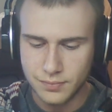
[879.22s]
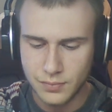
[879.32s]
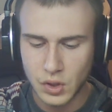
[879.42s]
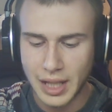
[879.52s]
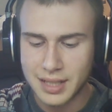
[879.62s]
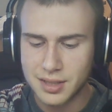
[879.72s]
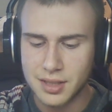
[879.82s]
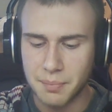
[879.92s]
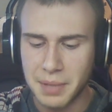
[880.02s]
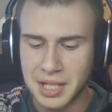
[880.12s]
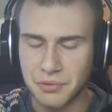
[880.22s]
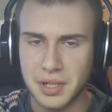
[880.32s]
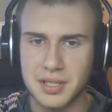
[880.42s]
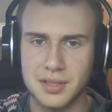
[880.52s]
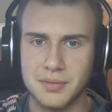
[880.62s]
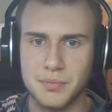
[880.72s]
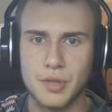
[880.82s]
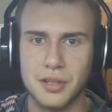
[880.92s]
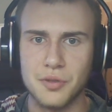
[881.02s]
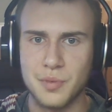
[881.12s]
That's the main reason
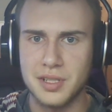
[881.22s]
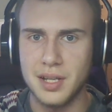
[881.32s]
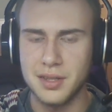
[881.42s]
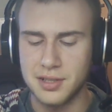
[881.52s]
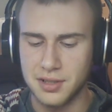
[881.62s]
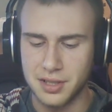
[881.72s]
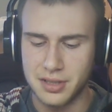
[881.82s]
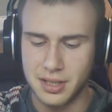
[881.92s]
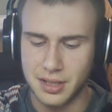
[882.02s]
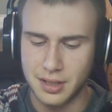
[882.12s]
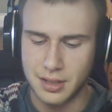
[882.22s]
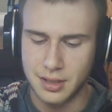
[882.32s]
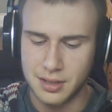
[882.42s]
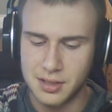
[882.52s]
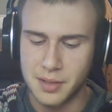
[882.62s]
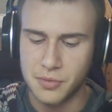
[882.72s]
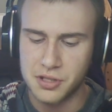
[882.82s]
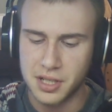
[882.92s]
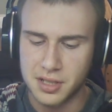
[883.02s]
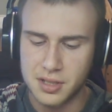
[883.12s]
Breloom is on this list and is number
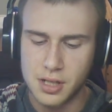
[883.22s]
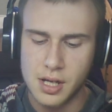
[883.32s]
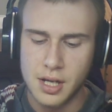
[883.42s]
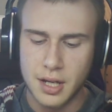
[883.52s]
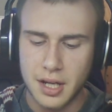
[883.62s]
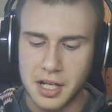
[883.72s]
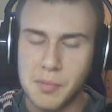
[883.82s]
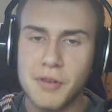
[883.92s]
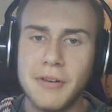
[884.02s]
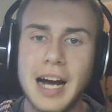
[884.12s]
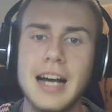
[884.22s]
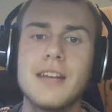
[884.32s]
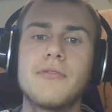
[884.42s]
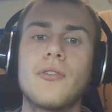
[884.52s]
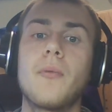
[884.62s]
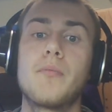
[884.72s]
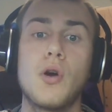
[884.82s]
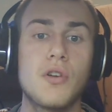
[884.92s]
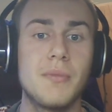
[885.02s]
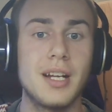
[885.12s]
6. Number 5,
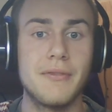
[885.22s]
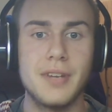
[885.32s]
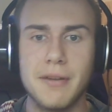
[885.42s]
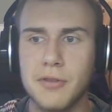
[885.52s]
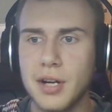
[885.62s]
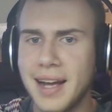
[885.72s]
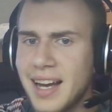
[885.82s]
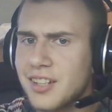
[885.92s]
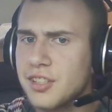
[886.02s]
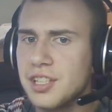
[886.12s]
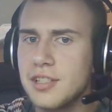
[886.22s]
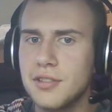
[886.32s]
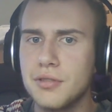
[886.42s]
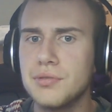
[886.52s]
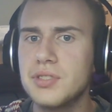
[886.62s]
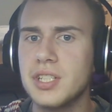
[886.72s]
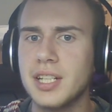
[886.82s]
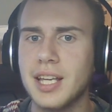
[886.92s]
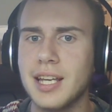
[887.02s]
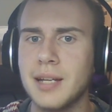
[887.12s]
Pokemon I've never actually used in
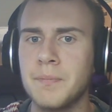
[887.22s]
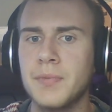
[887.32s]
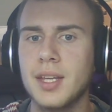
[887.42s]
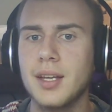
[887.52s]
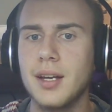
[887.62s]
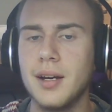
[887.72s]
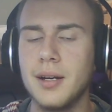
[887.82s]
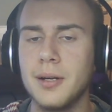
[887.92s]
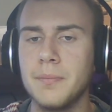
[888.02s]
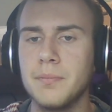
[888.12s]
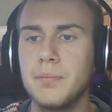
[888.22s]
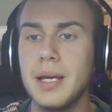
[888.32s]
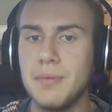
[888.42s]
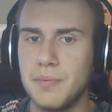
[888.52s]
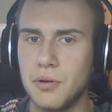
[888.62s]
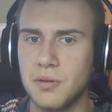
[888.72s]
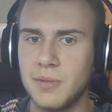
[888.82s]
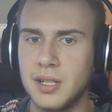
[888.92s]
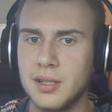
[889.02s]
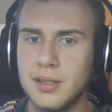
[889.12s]
a game. Baby
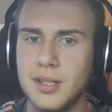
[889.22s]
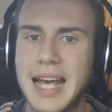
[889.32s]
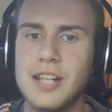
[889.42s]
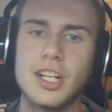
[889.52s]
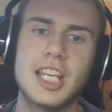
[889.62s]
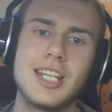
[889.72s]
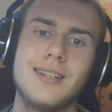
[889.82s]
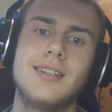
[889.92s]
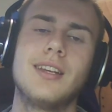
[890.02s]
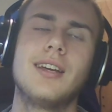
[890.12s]
Pokemon, Elekid.